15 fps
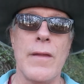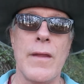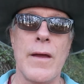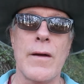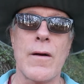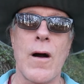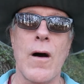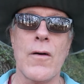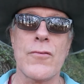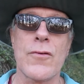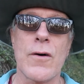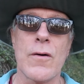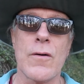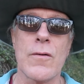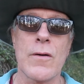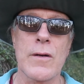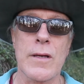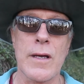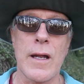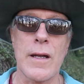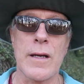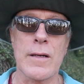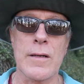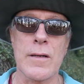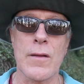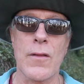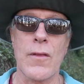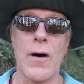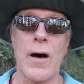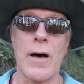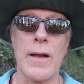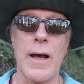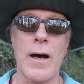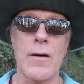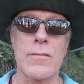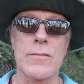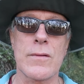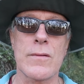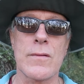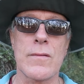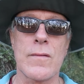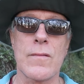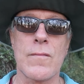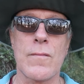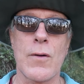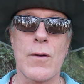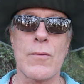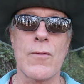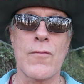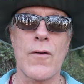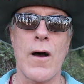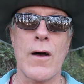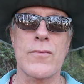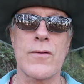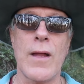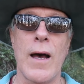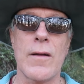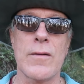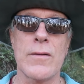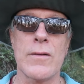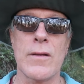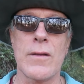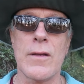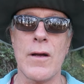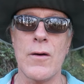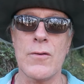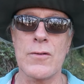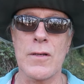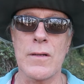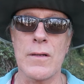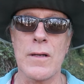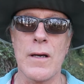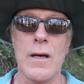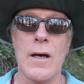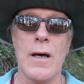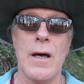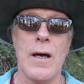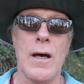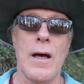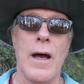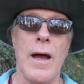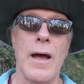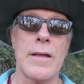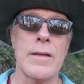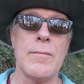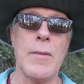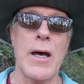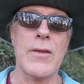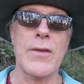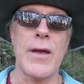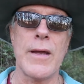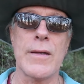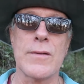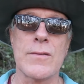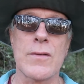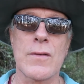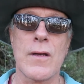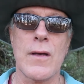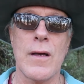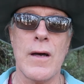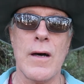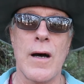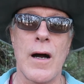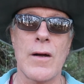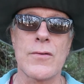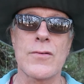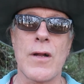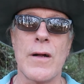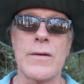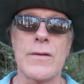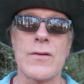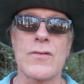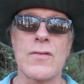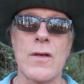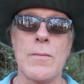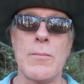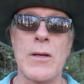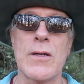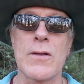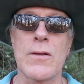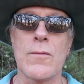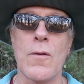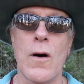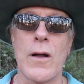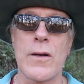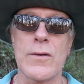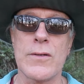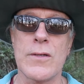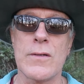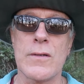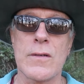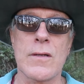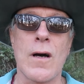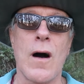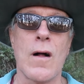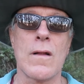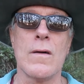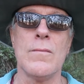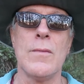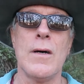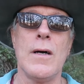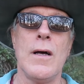They're also getting thawed out permafrost down into the ocean and the methanes are starting to seep into the water column